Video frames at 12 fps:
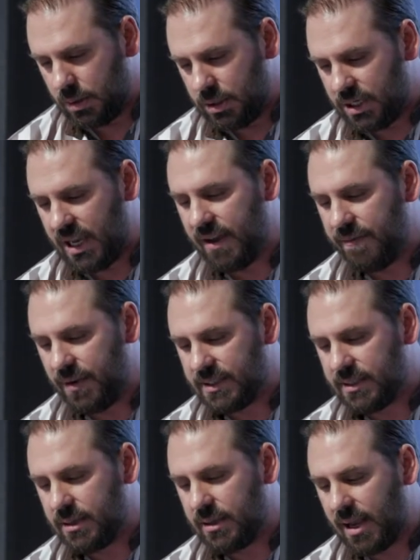to
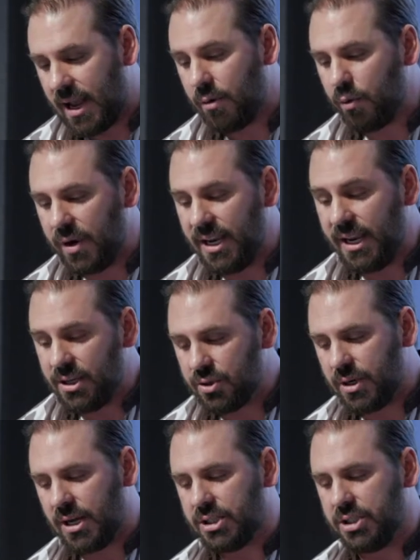efforts at
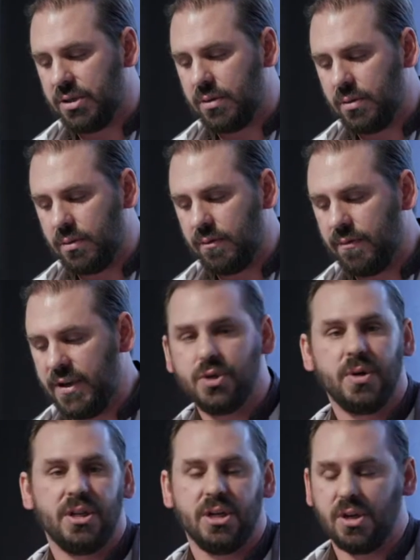reintroduction
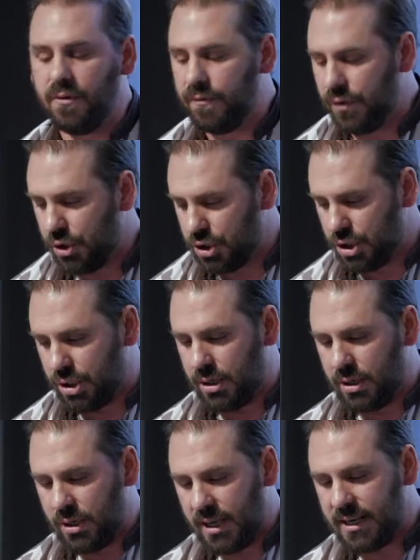featuring the confusion
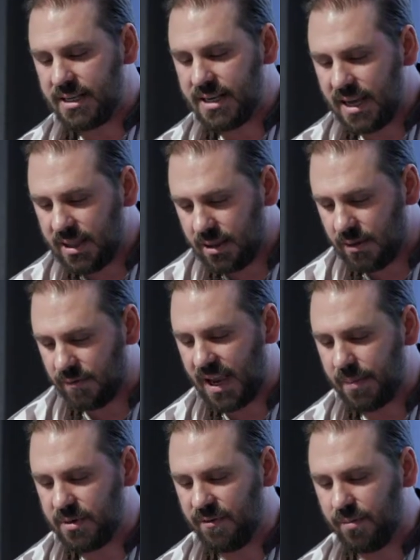and death of
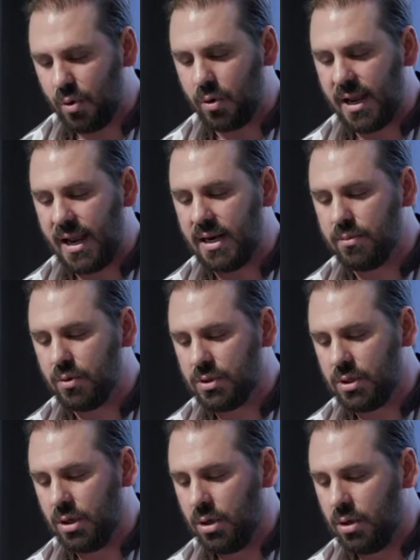captive-born
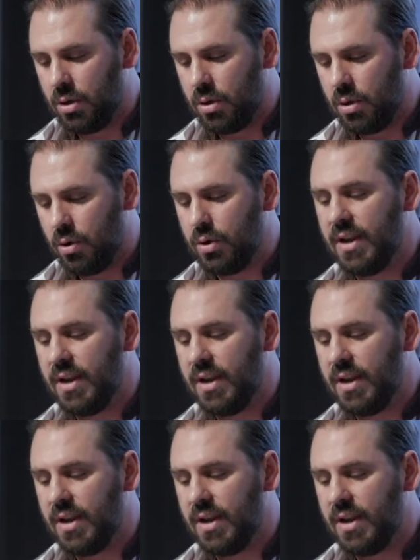animals who